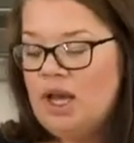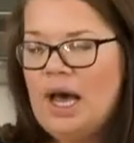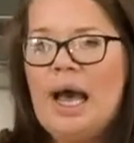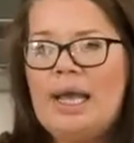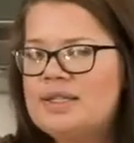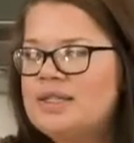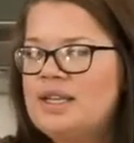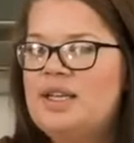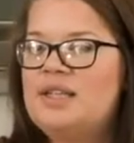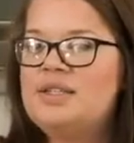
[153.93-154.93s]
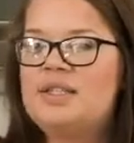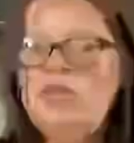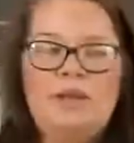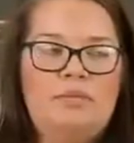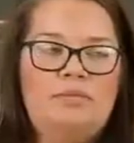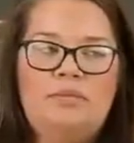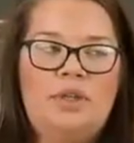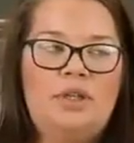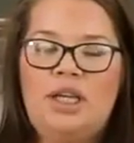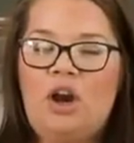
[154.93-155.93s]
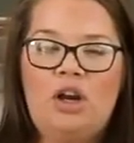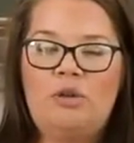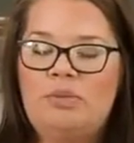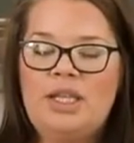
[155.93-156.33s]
Ice is inarguably